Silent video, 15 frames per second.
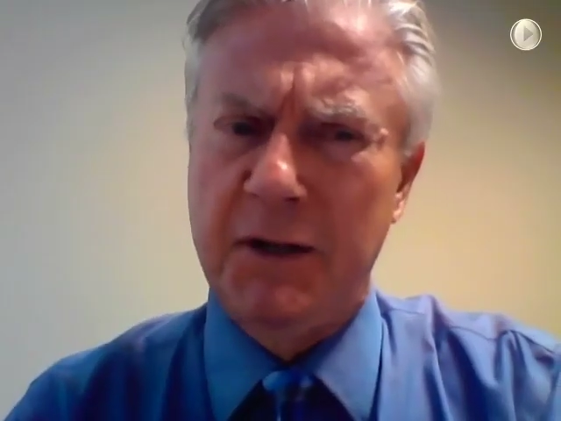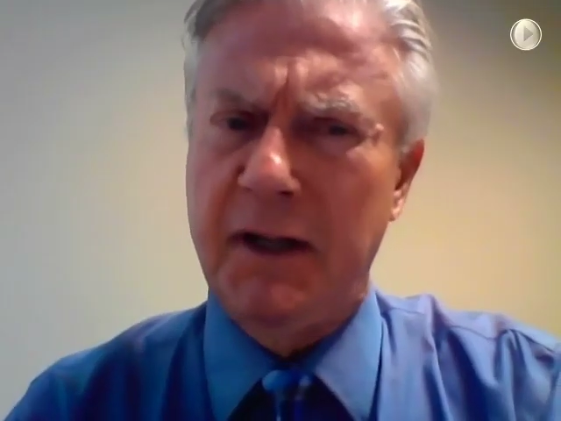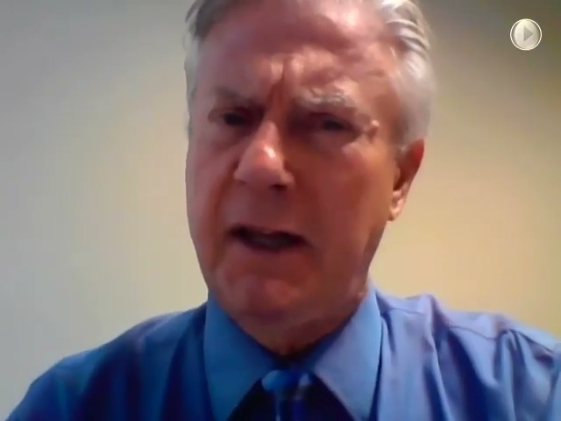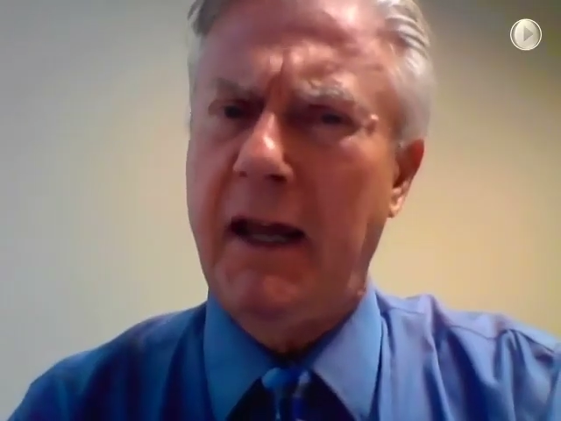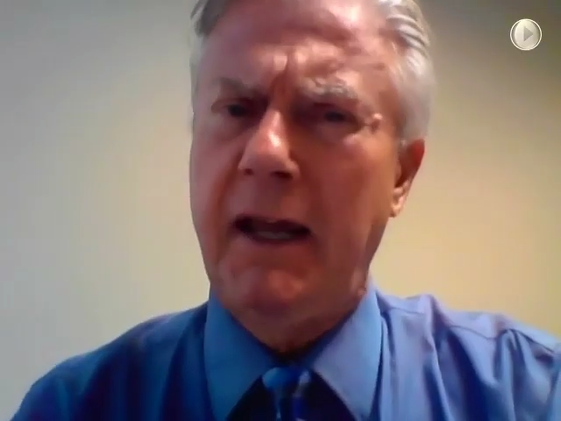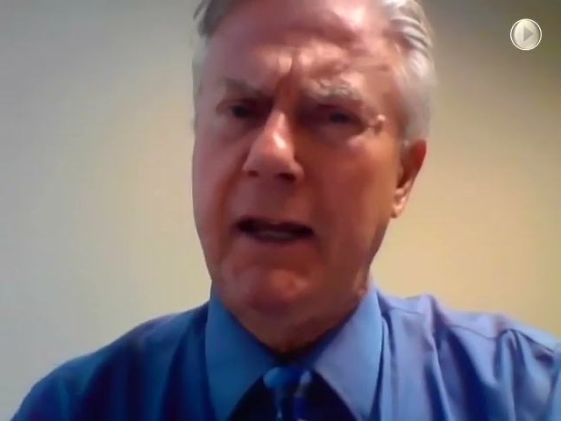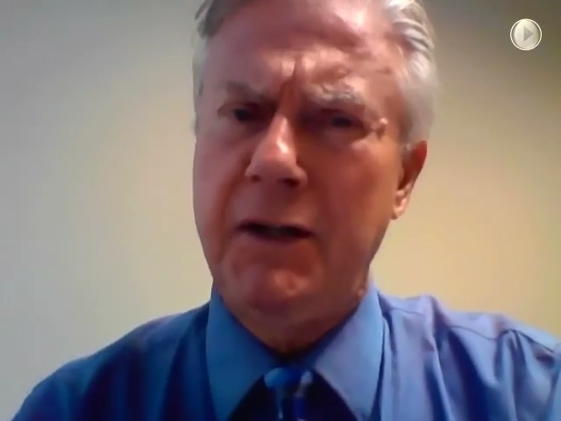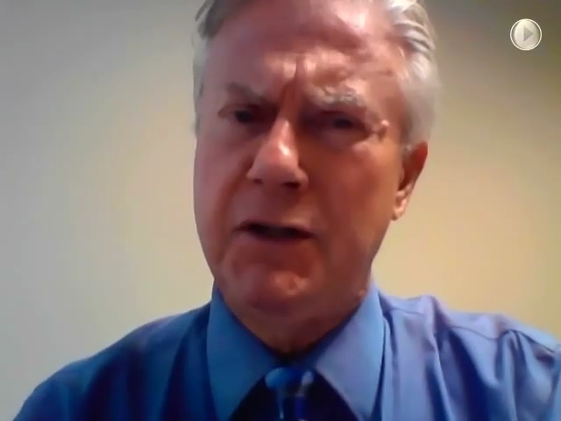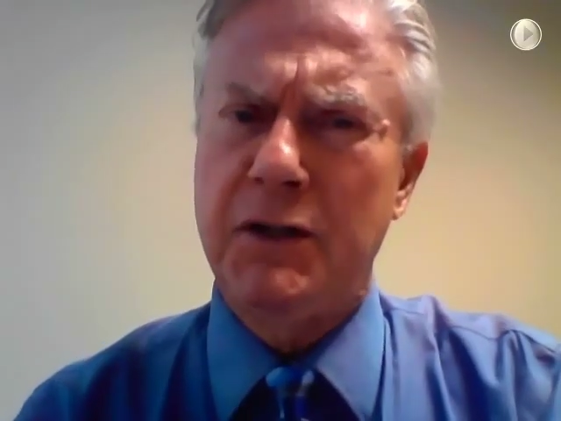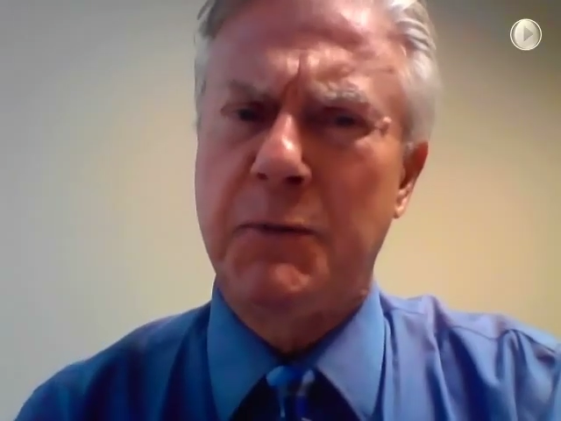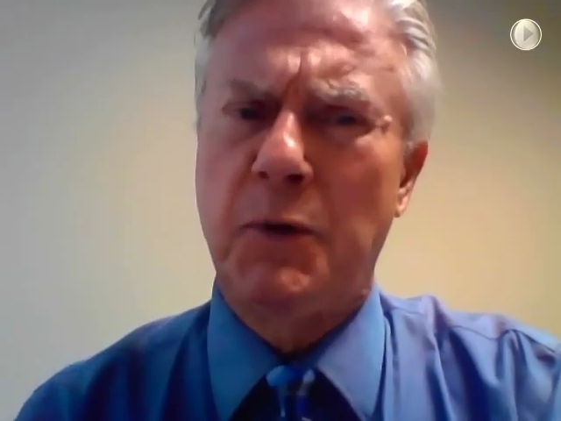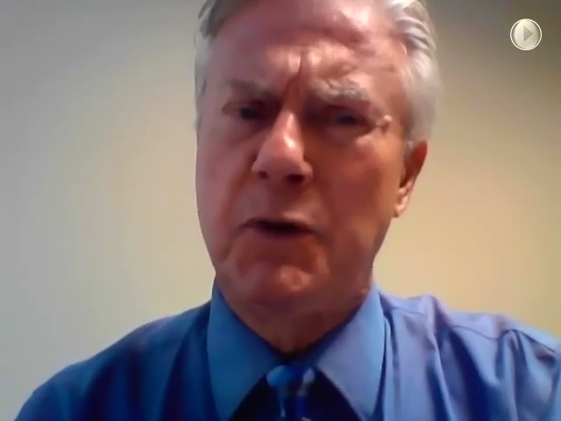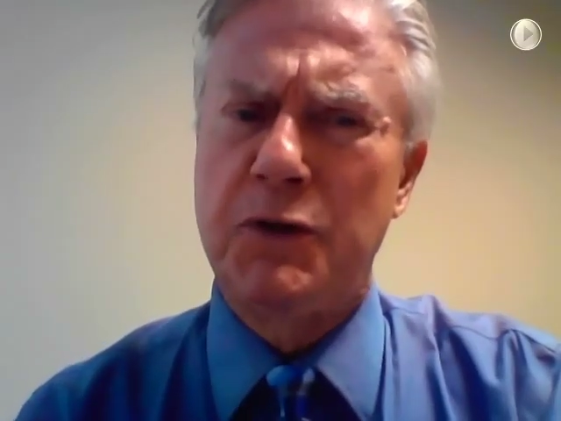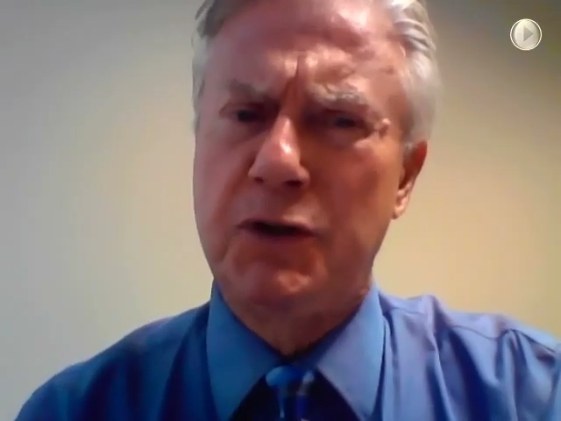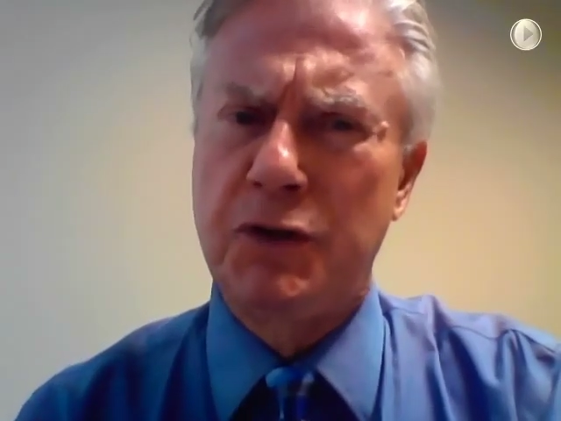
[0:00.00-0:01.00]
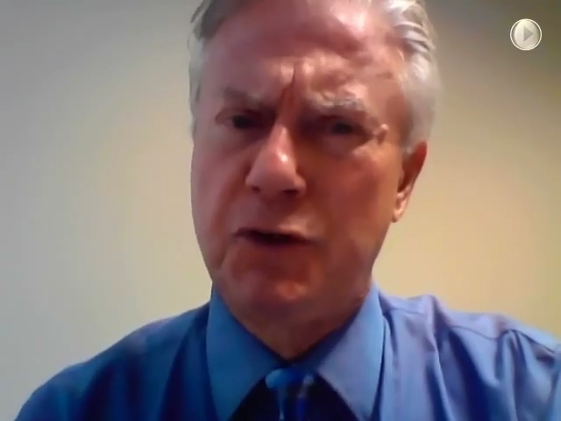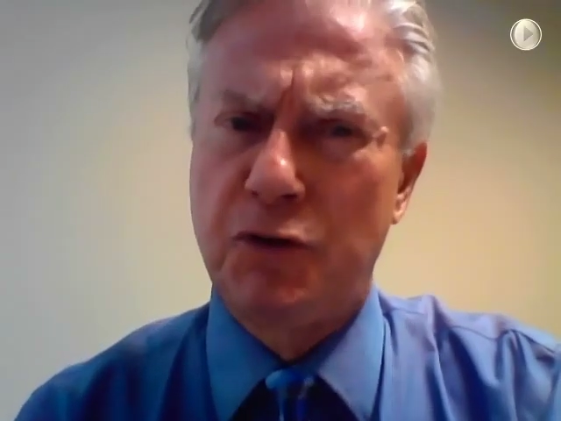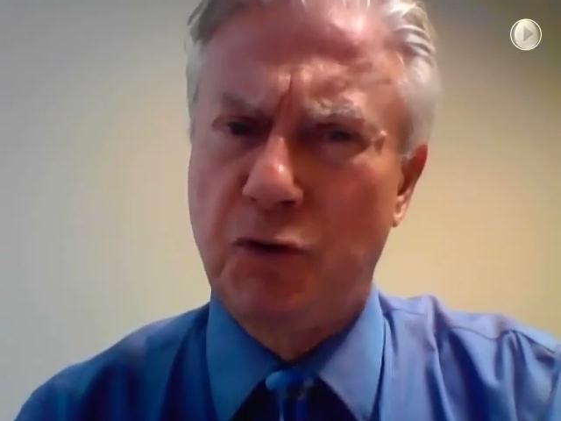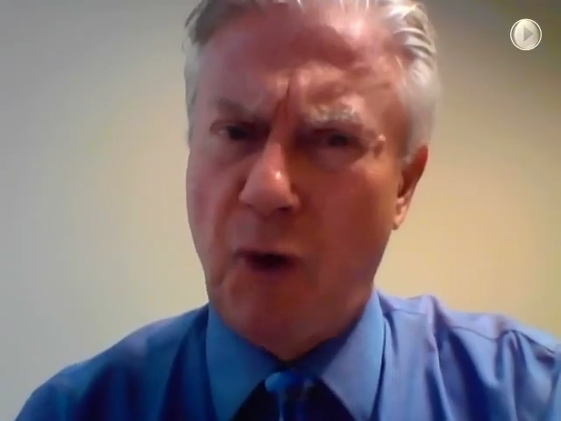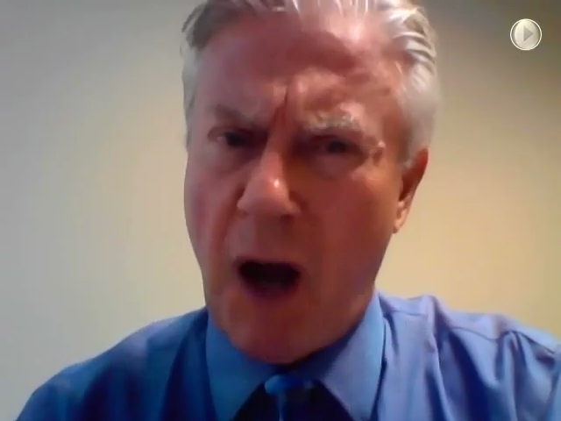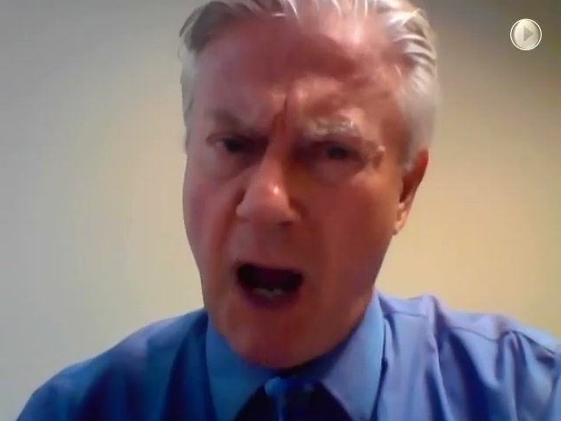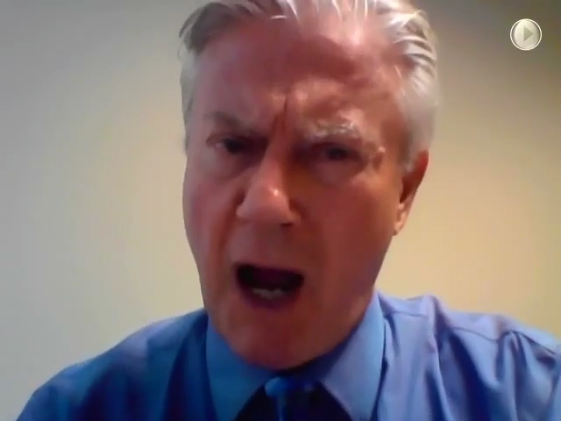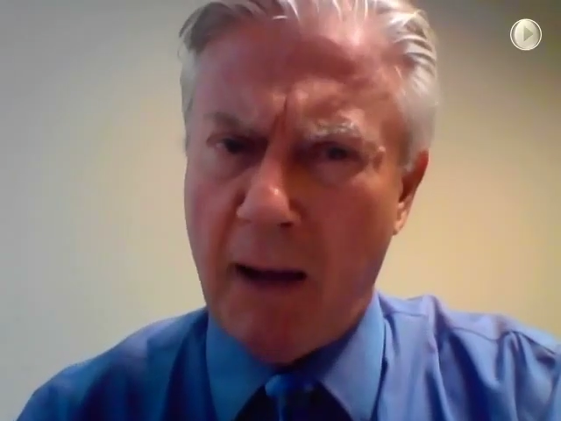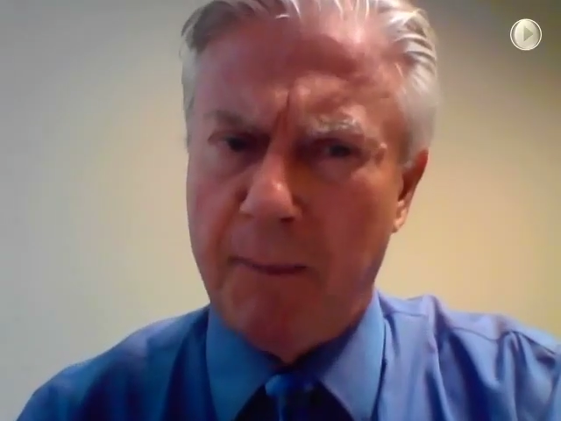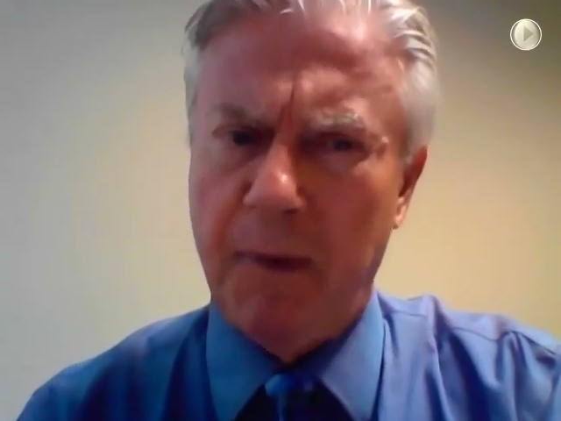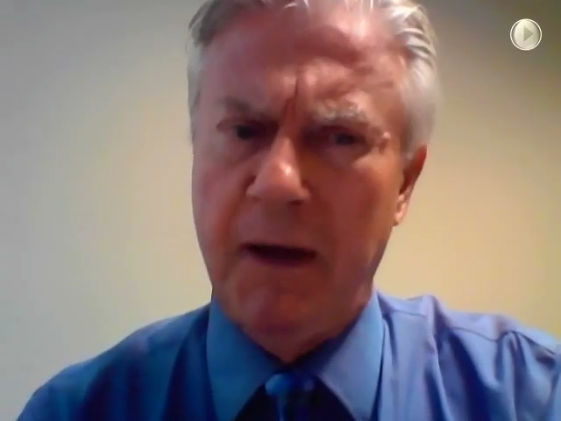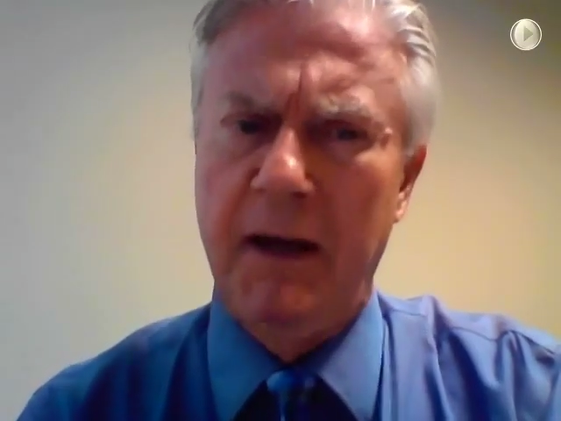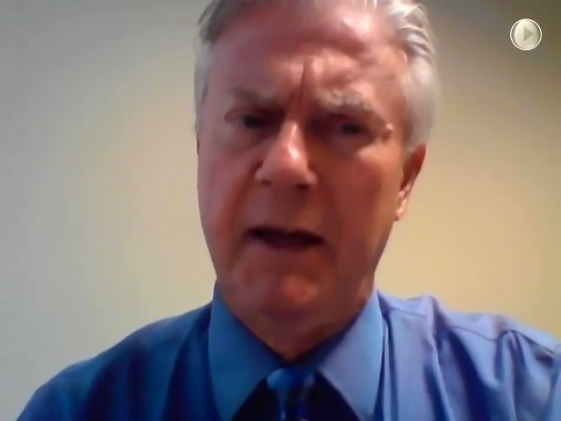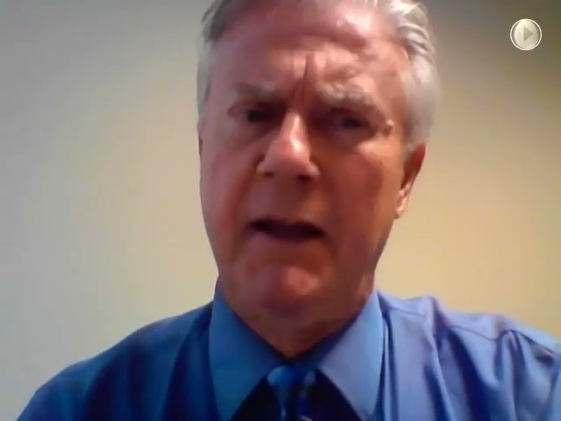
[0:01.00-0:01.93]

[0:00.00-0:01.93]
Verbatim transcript: The age is supposed to drop.